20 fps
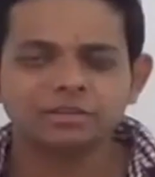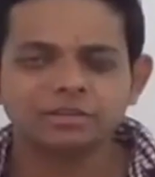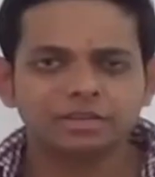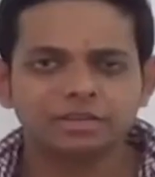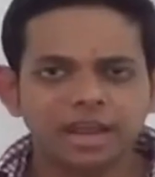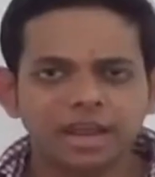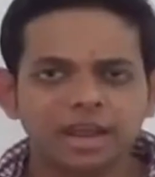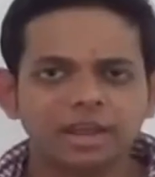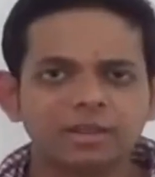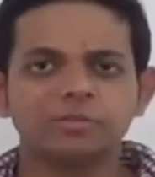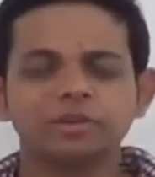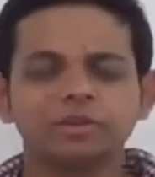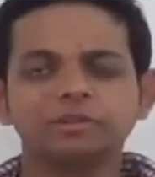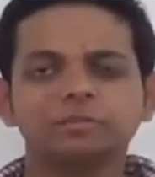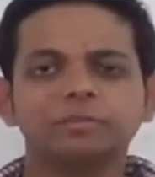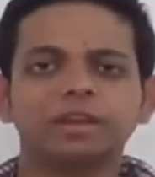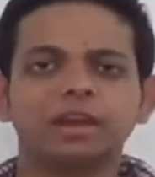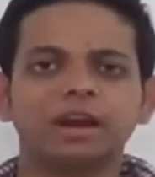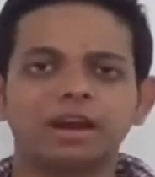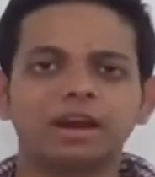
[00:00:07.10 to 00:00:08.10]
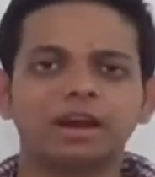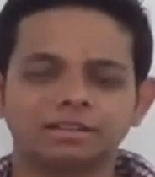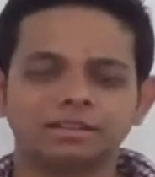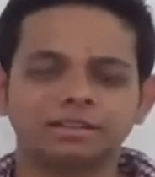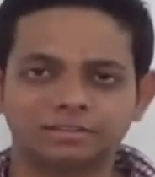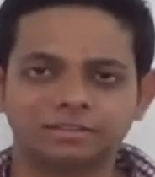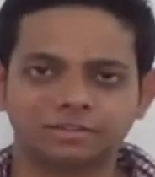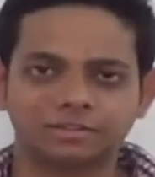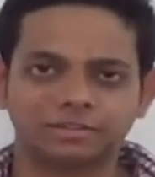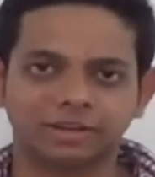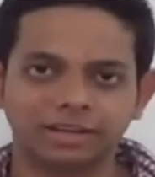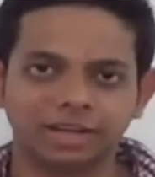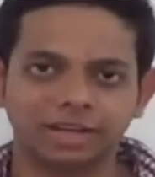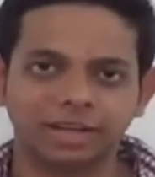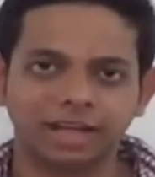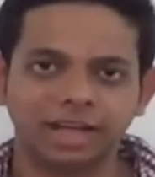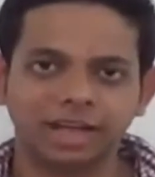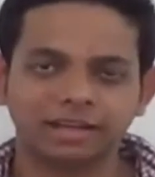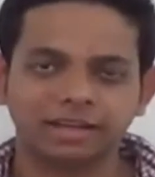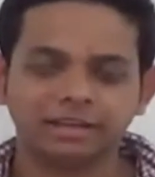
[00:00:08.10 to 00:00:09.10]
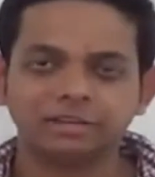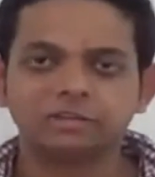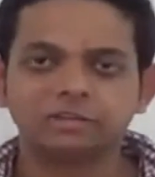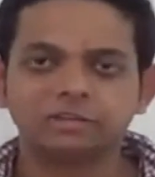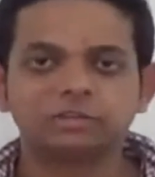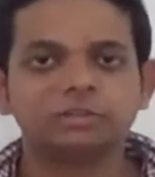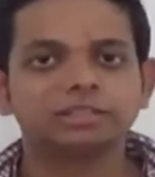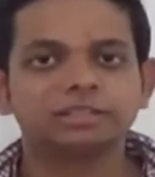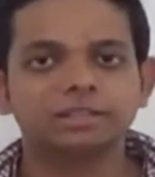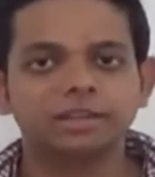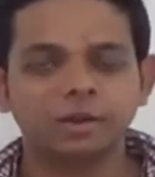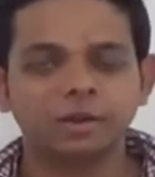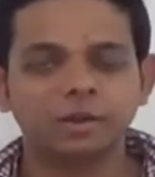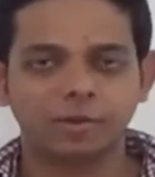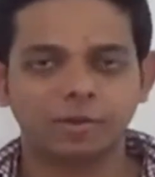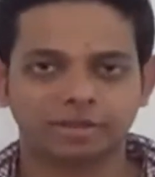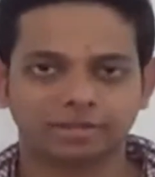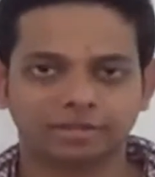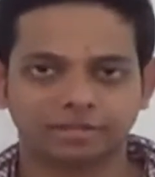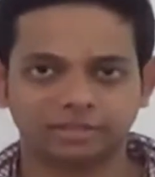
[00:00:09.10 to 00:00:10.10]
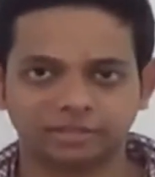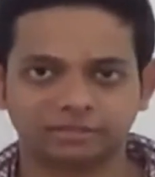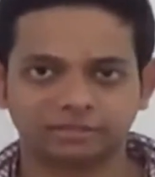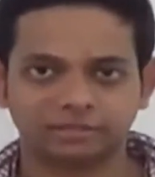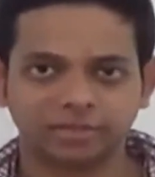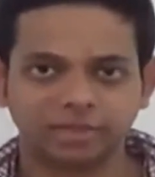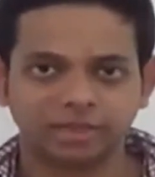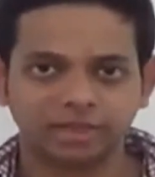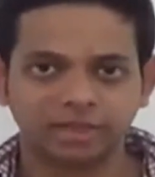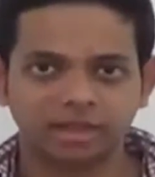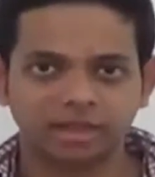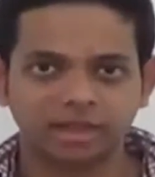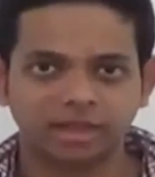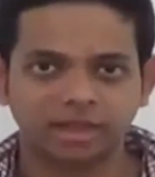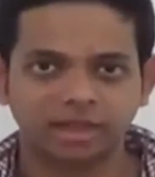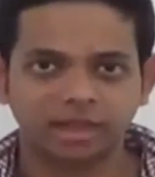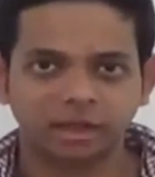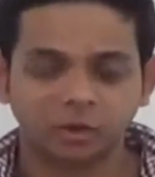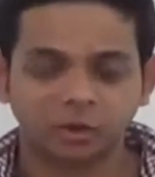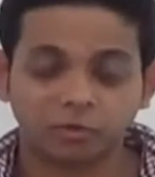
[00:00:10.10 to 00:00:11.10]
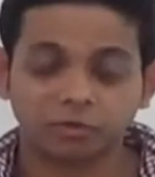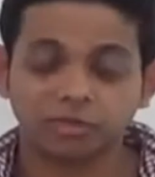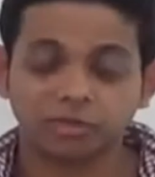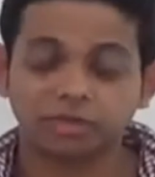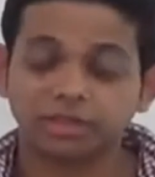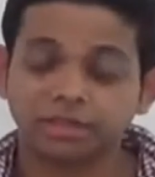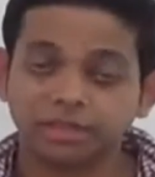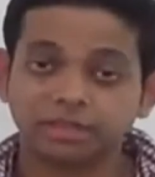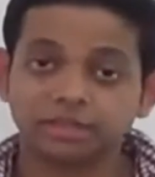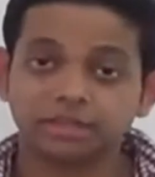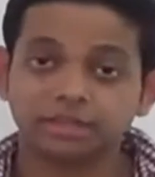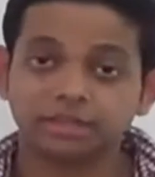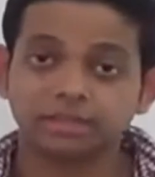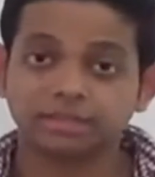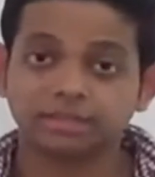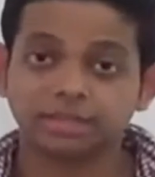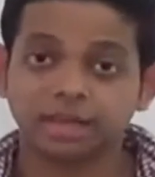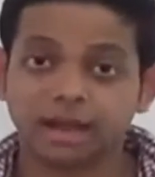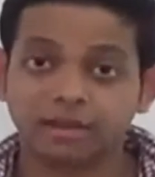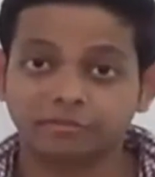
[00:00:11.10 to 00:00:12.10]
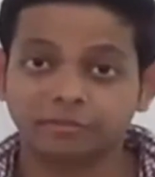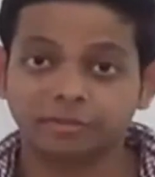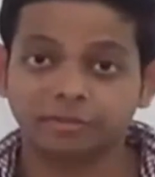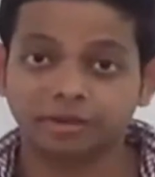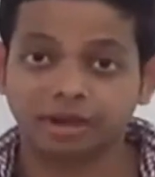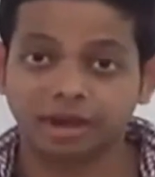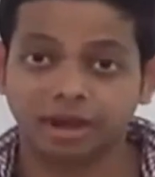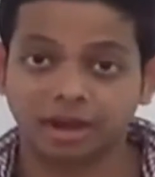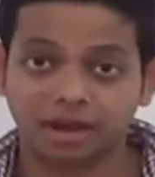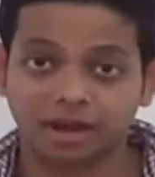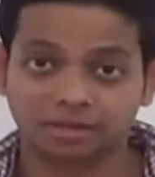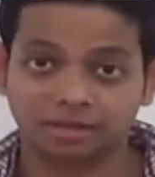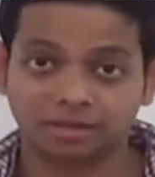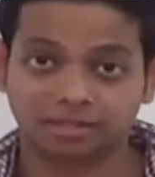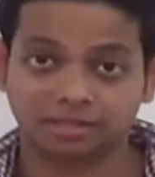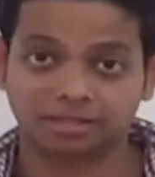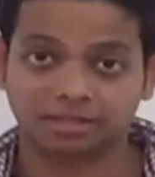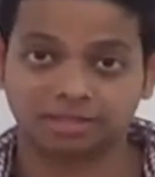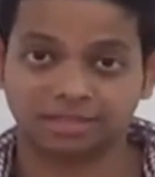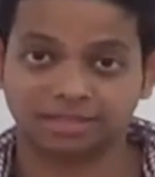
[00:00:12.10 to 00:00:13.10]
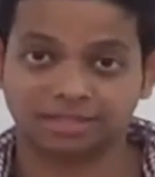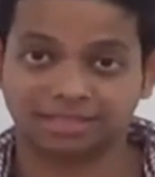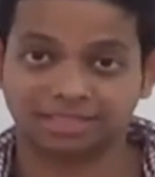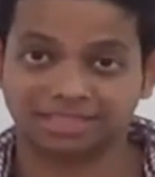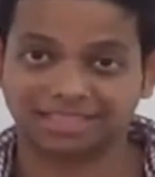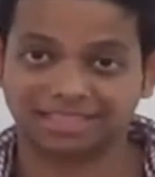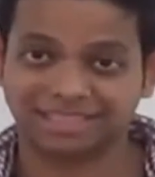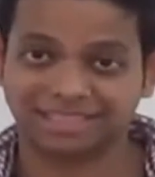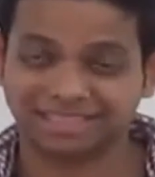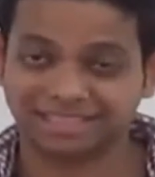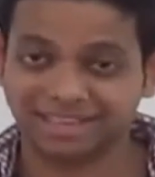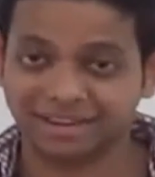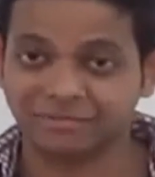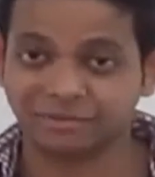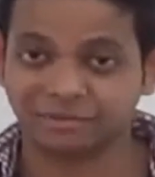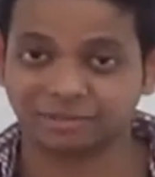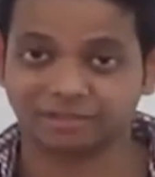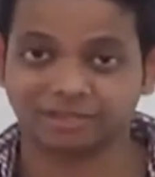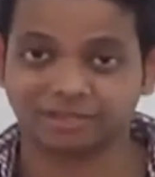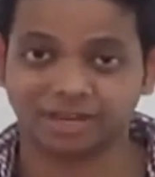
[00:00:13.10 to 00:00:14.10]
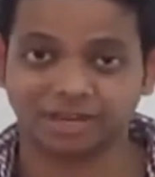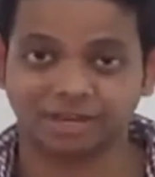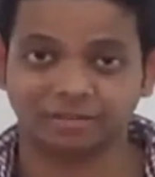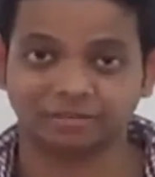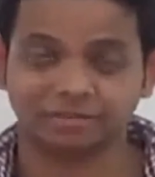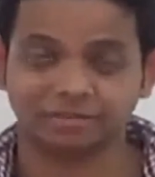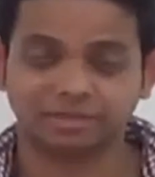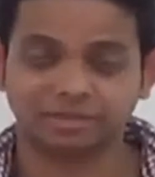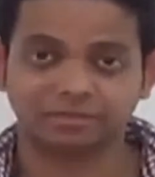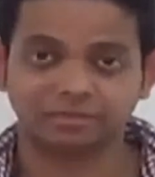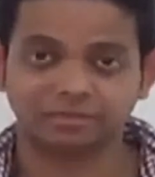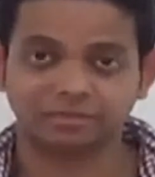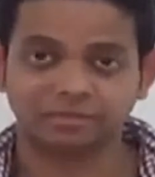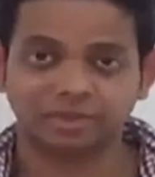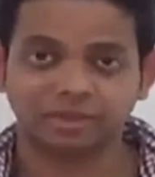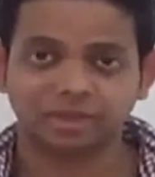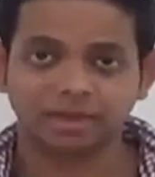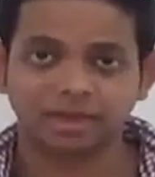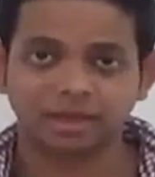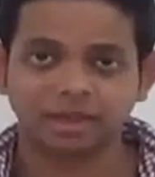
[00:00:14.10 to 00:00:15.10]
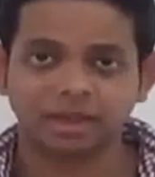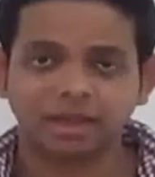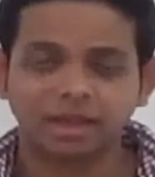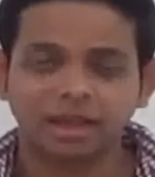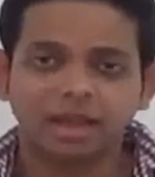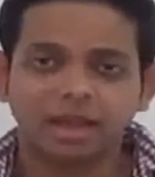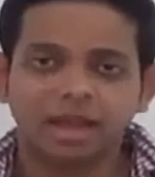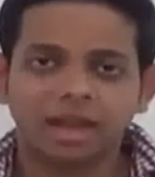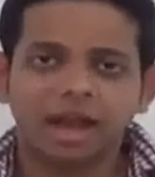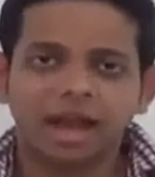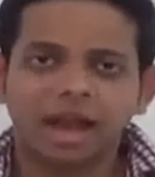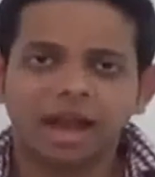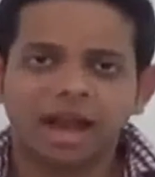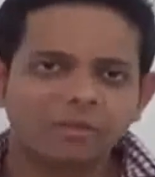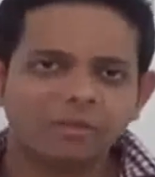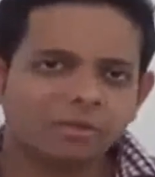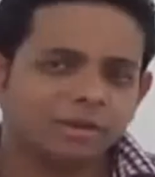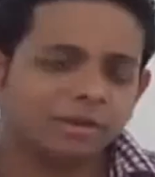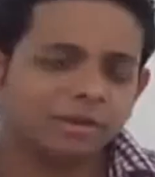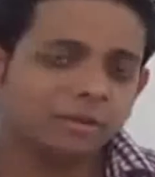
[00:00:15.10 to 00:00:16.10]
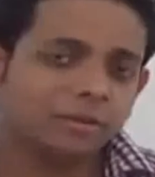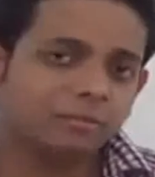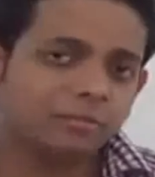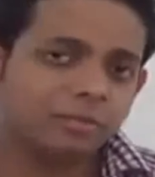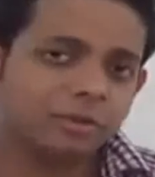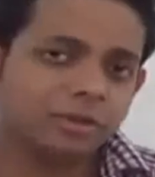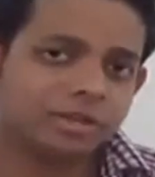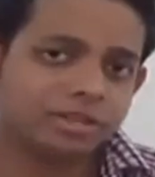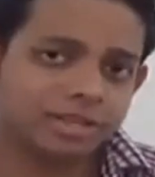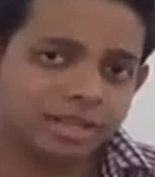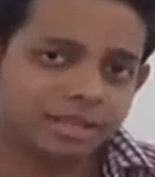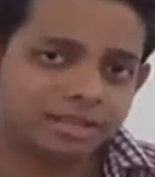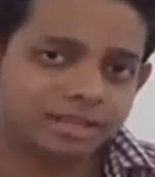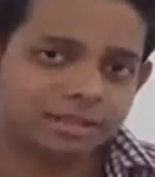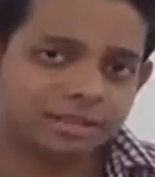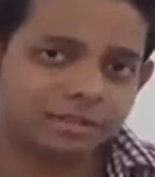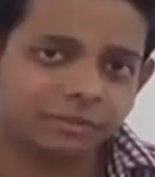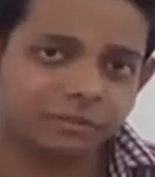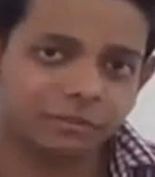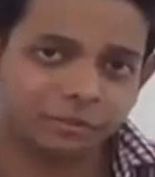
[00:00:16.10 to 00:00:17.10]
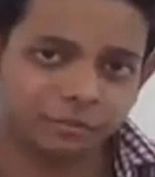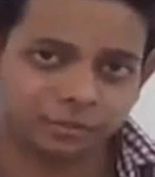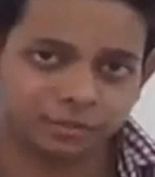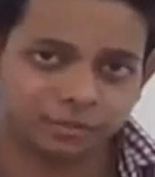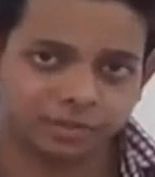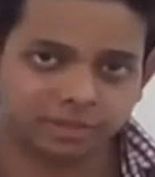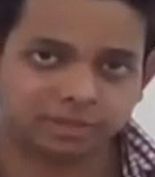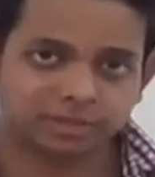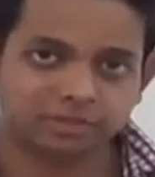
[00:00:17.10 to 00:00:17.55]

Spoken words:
we'll be answering an interesting question. Over the years, I've been asked this several times. How can you predict the future